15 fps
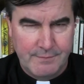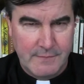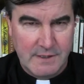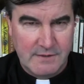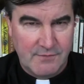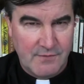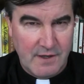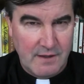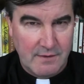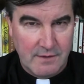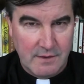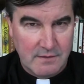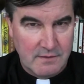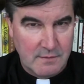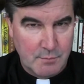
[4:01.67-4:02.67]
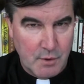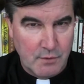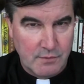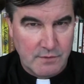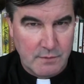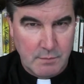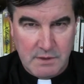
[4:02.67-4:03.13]
This faith that's
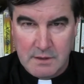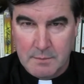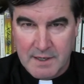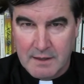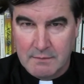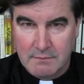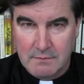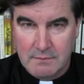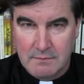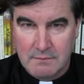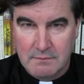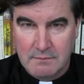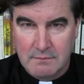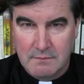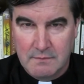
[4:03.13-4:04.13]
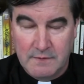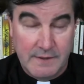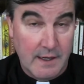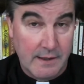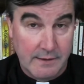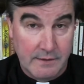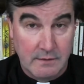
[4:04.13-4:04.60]
supposed to be about
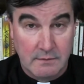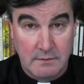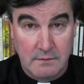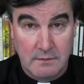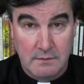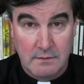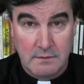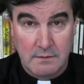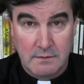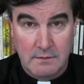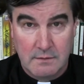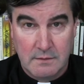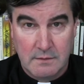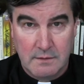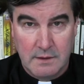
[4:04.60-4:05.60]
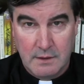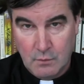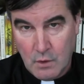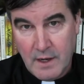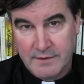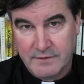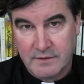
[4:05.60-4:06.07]
dying
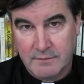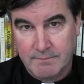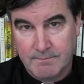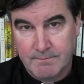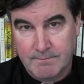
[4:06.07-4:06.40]
and rising.